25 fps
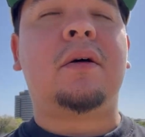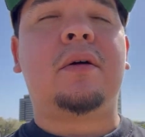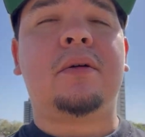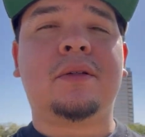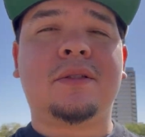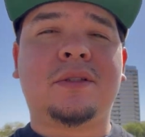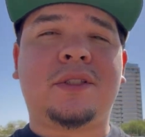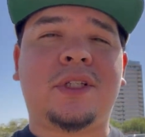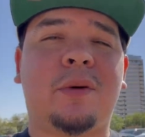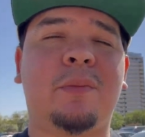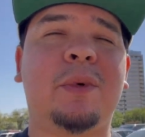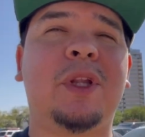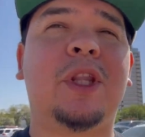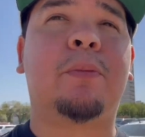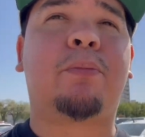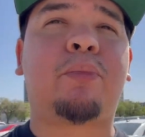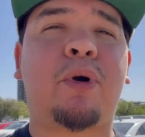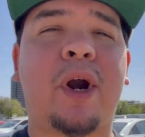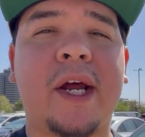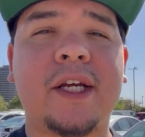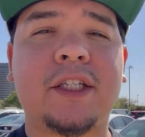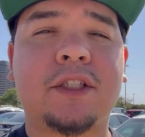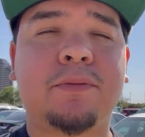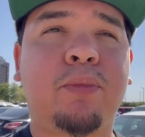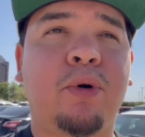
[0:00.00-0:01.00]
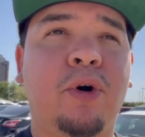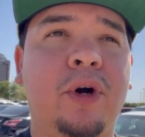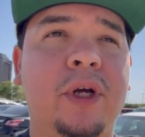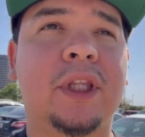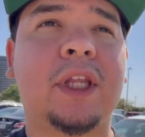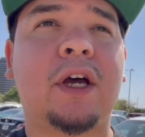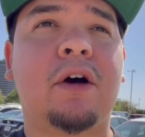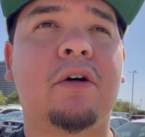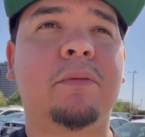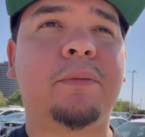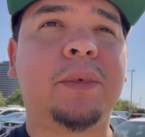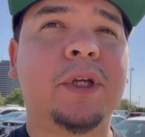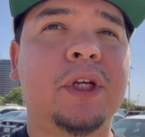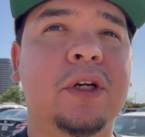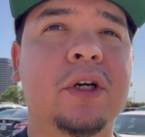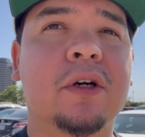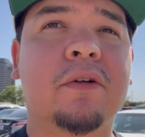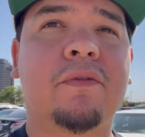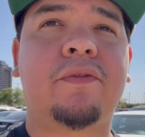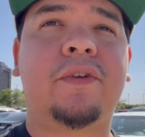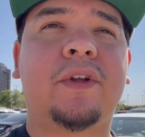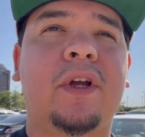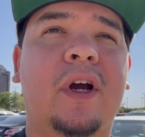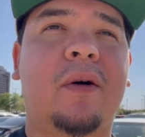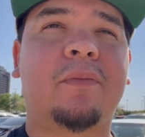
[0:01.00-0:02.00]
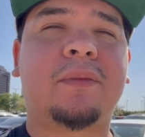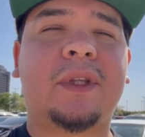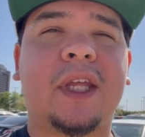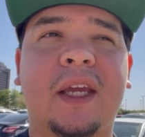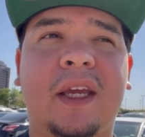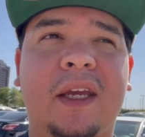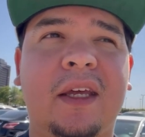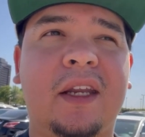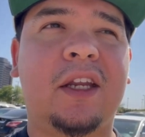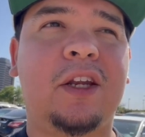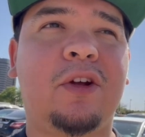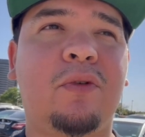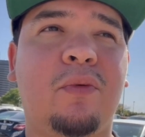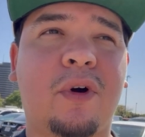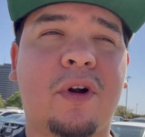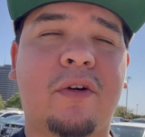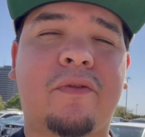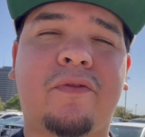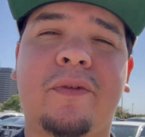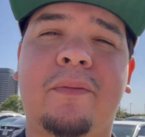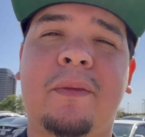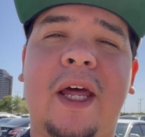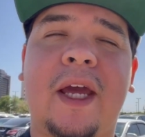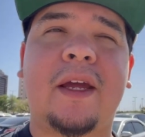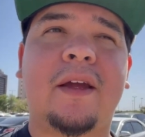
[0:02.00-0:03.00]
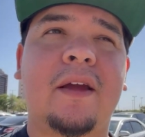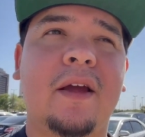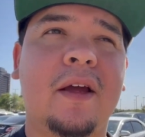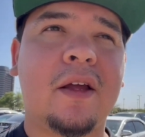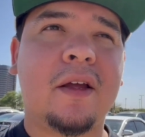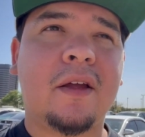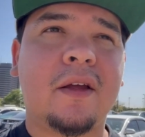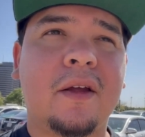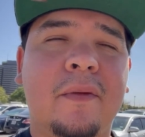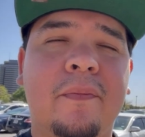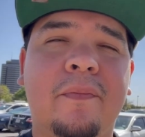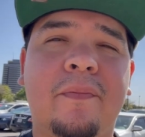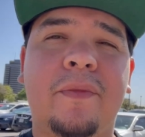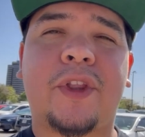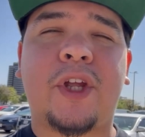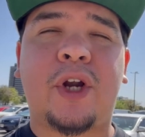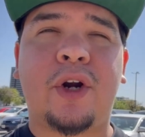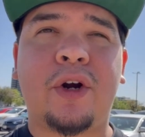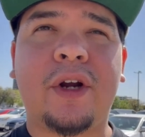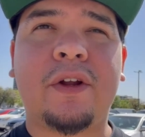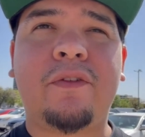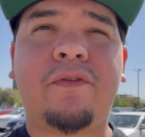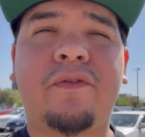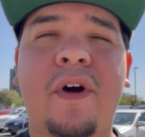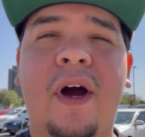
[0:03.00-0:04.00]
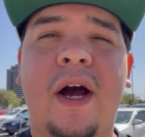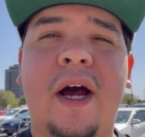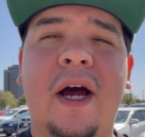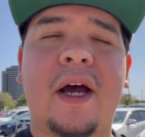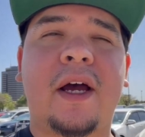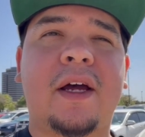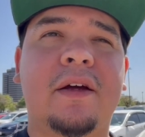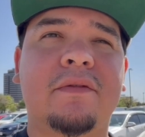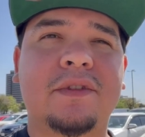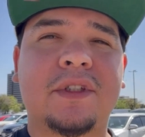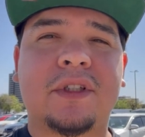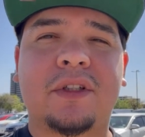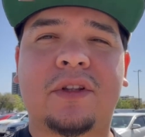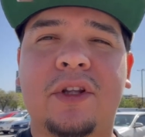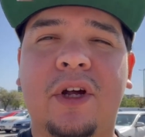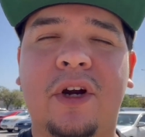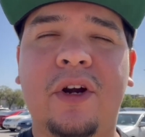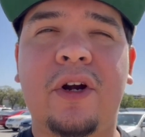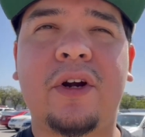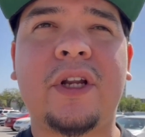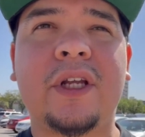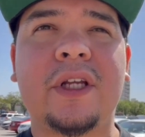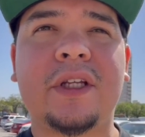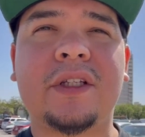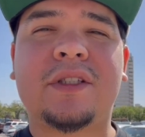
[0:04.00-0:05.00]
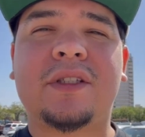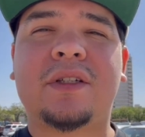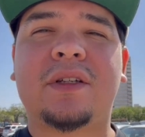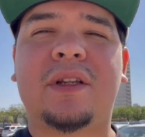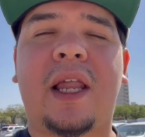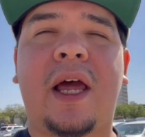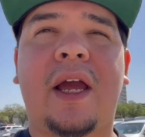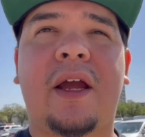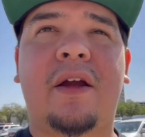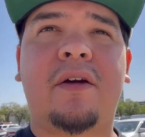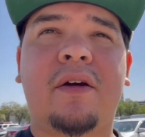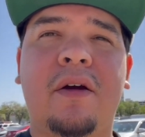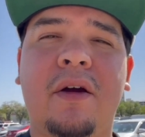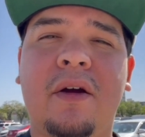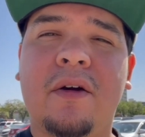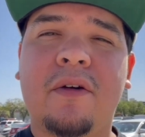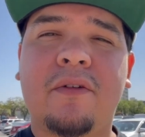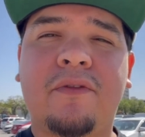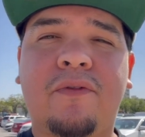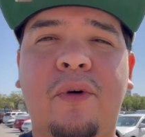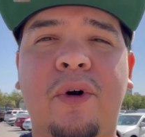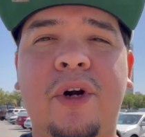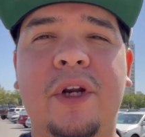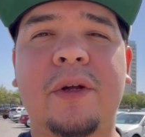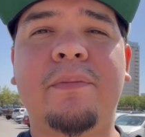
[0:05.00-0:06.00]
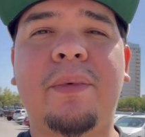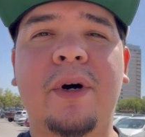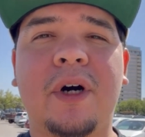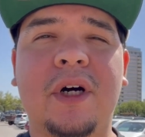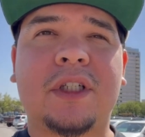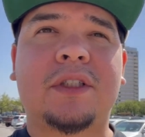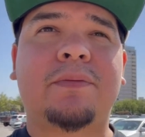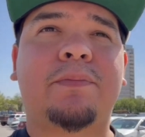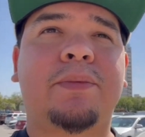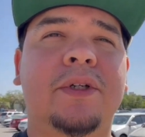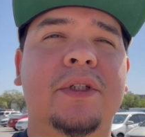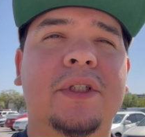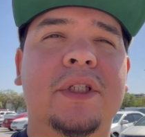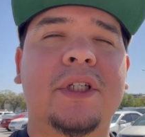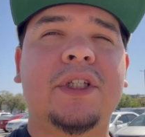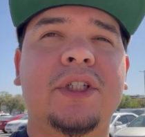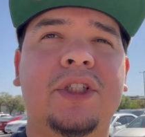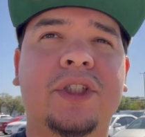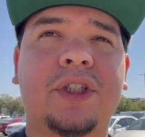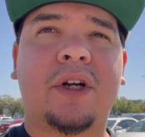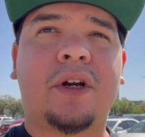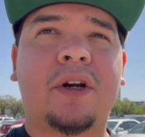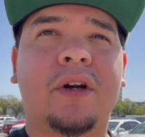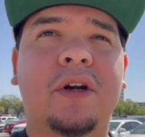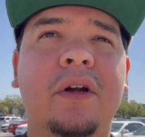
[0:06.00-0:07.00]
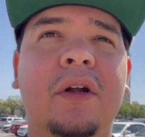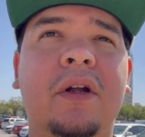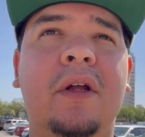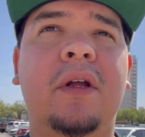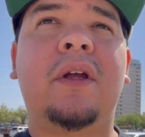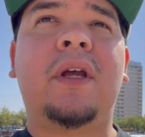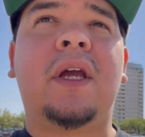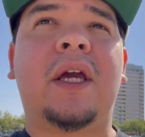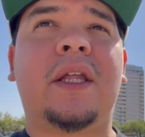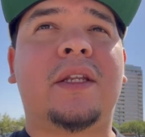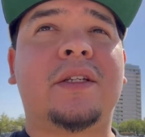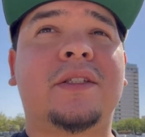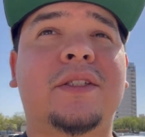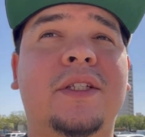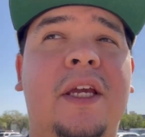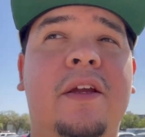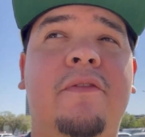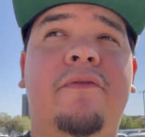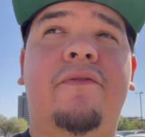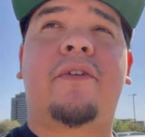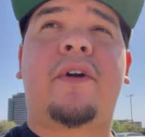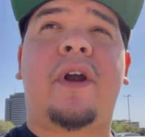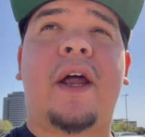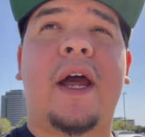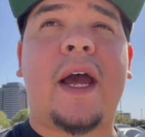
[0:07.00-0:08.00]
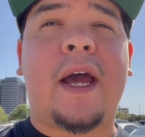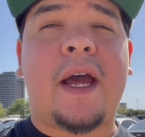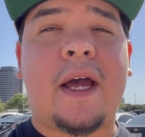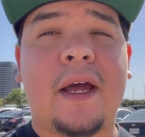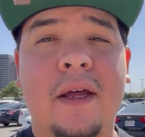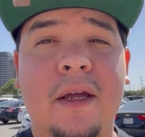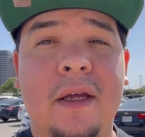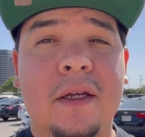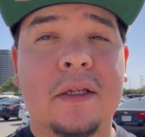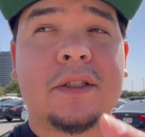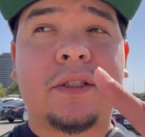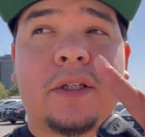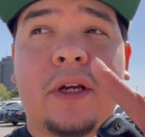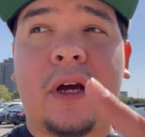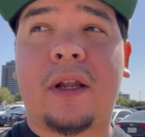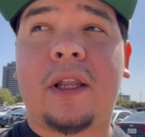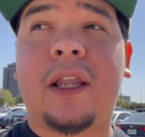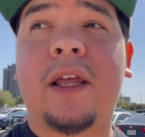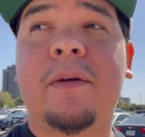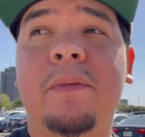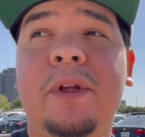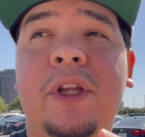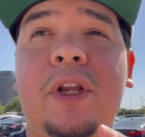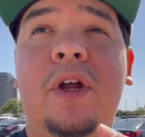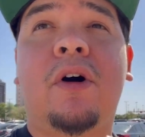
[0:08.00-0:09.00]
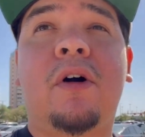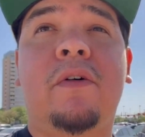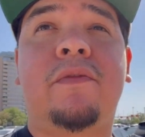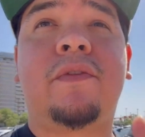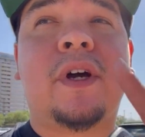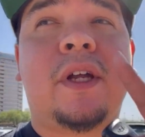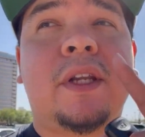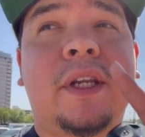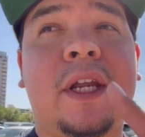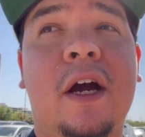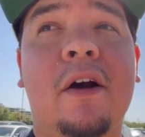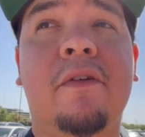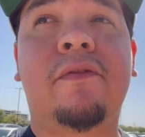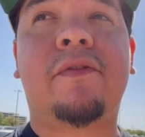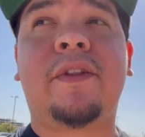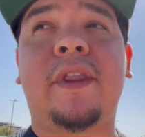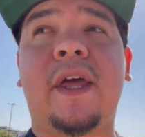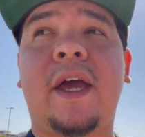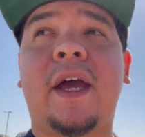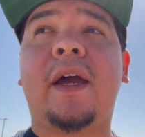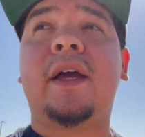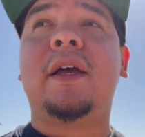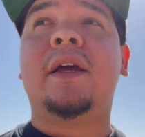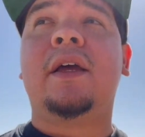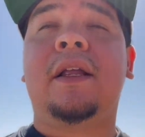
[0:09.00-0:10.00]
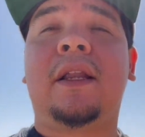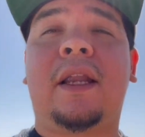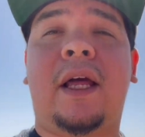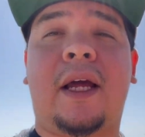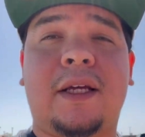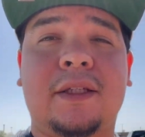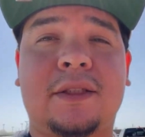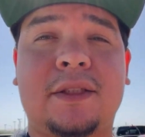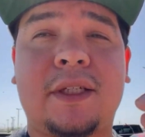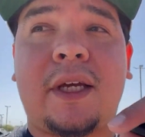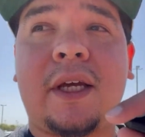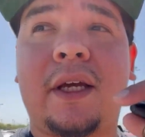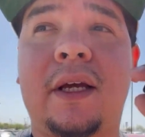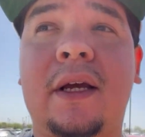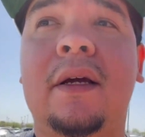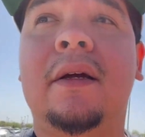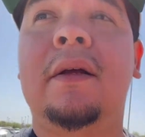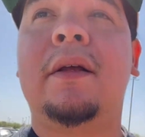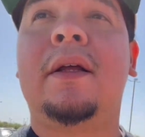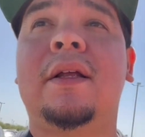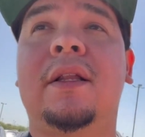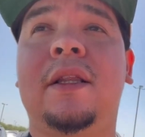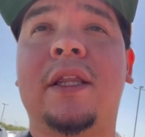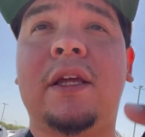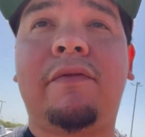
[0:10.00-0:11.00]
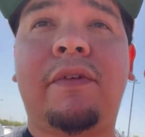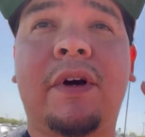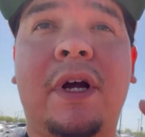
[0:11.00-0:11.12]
tell me the price point that would be good for y'all. I'm thinking anywhere from like 35 to 30 to like 40 bucks per t-shirt. And the same for a hat. So y'all let me know if y'all down for that. Like I said, leave a